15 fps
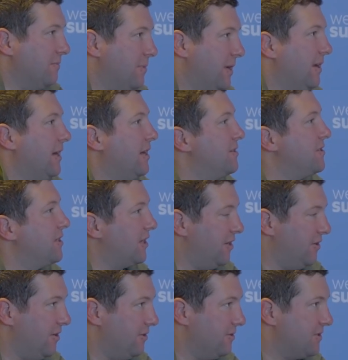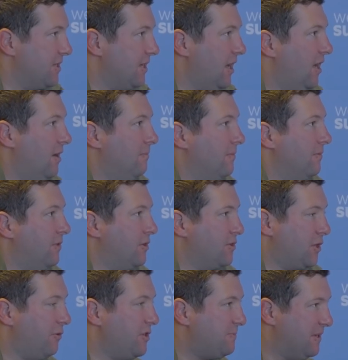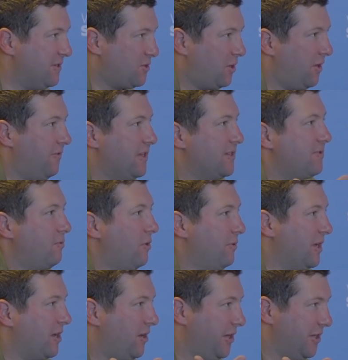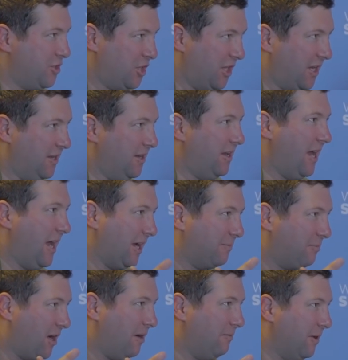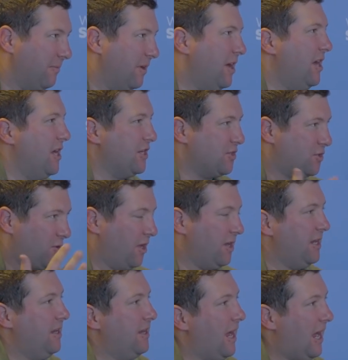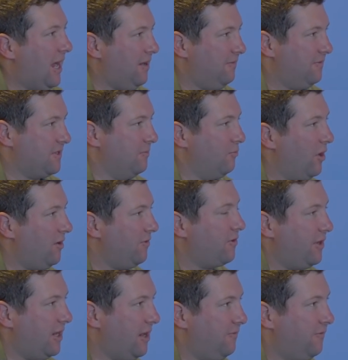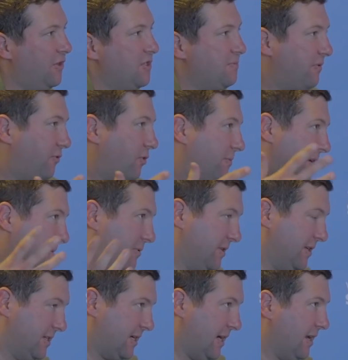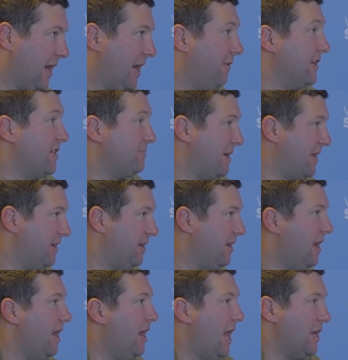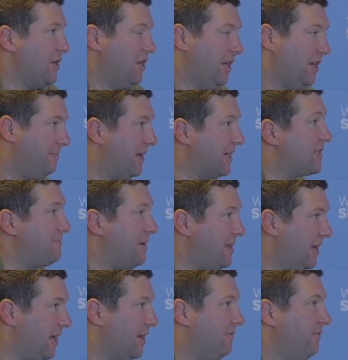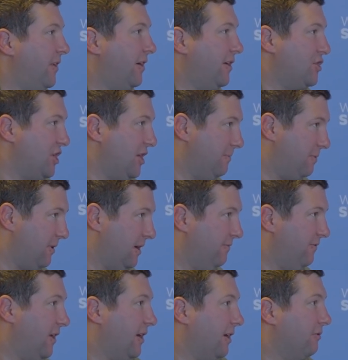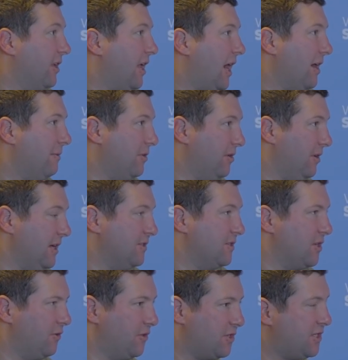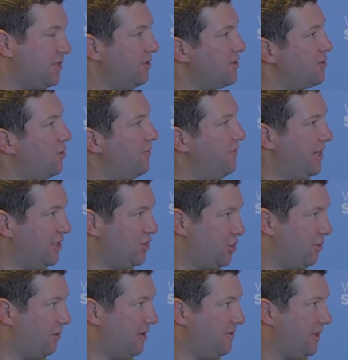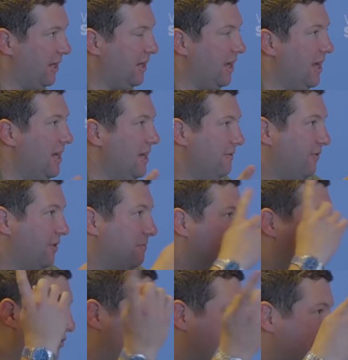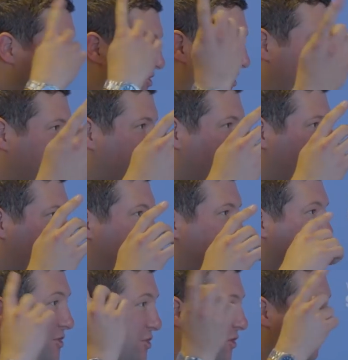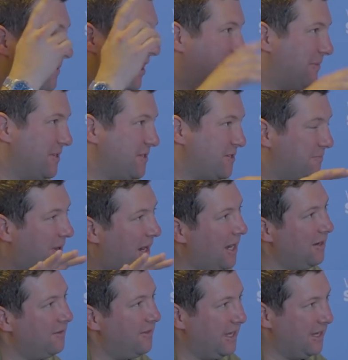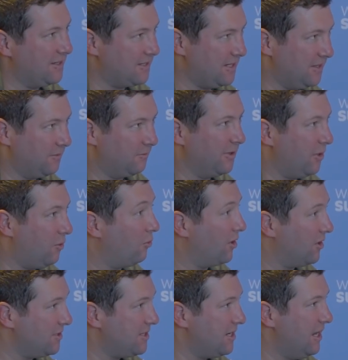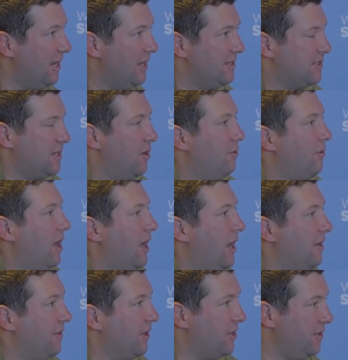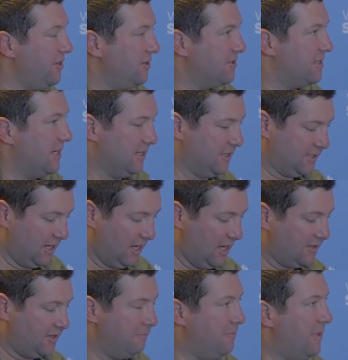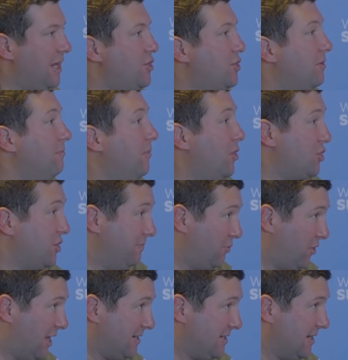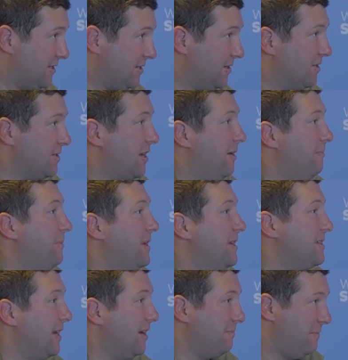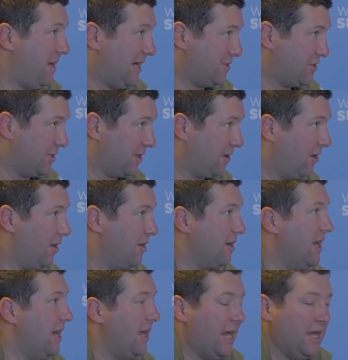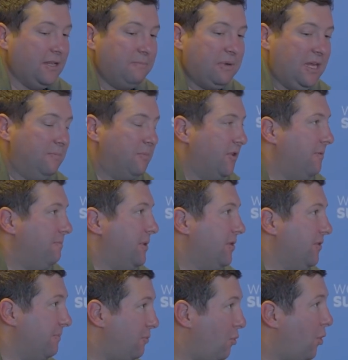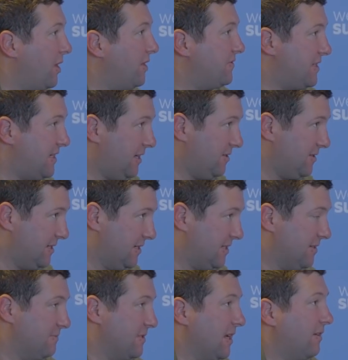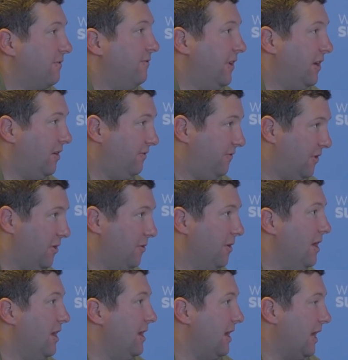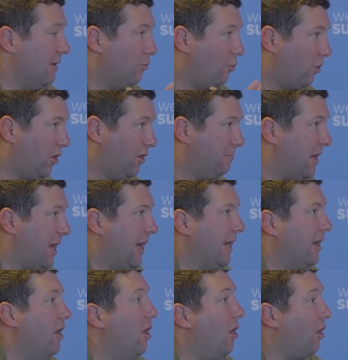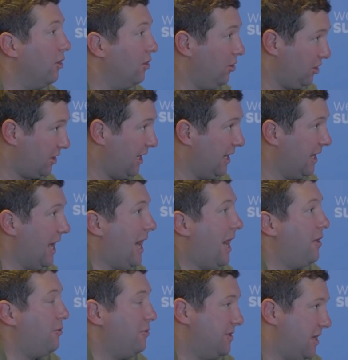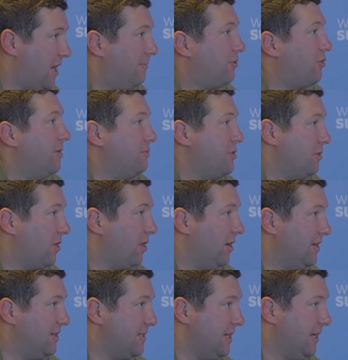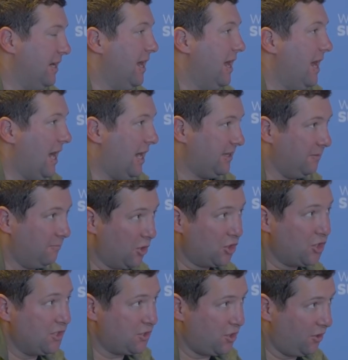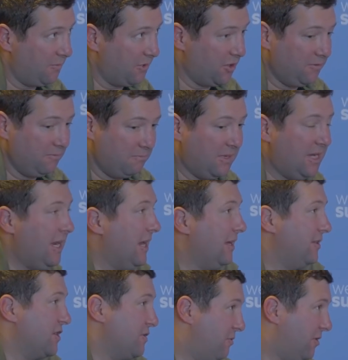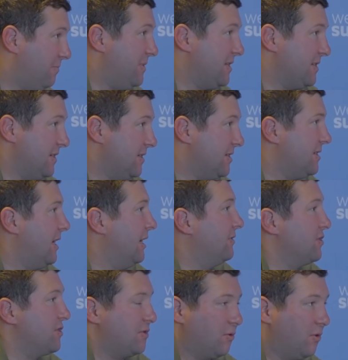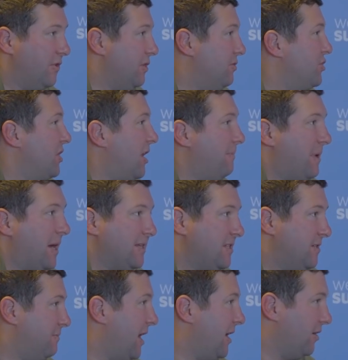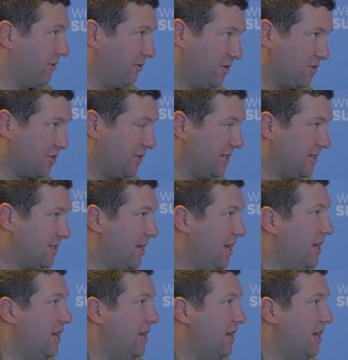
But here's the good news. Um, there's always been sort of this, what we call a chicken and egg problem. You sort of need to have some wealth created first before people decide how they spend it. And you need to make spending it very cheap and very reliable. And so there's still sort of an issue, I think, from transitioning from digital payments to buying things in the real world. So uh, the good news is the major merchant processors, companies like MasterCard, and the people that build the point of sale systems like Verifone and WorldPay are looking at how to adopt cryptocurrency at the merchant terminal, meaning at the small business, at the store that you shop at to buy your groceries.